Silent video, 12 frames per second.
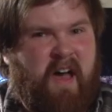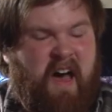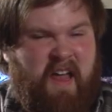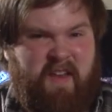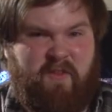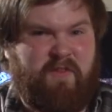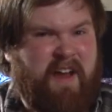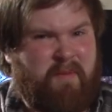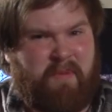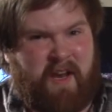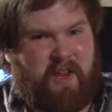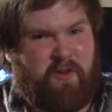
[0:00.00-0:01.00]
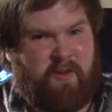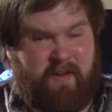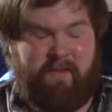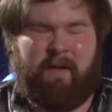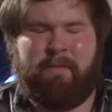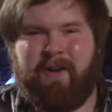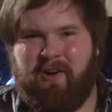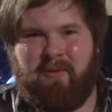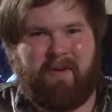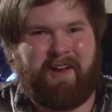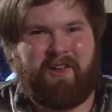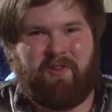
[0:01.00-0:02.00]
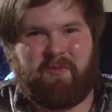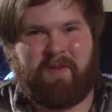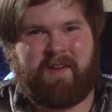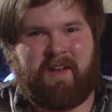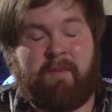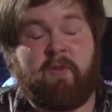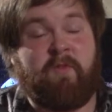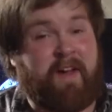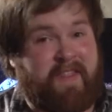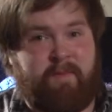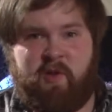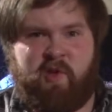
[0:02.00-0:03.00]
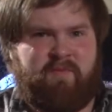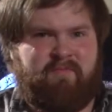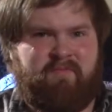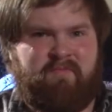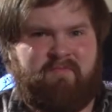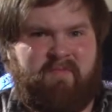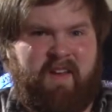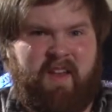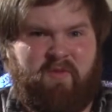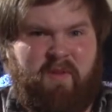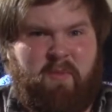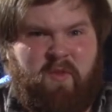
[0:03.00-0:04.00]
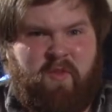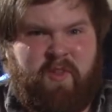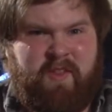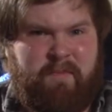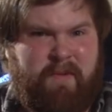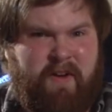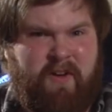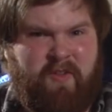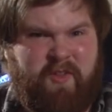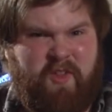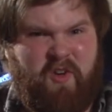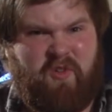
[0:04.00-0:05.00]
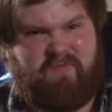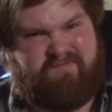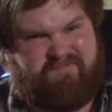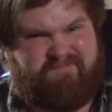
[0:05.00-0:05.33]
And if you've got a buddy, an Imperial buddy who's picked it up, you've got the mission. And it's Rebels versus Imperial, so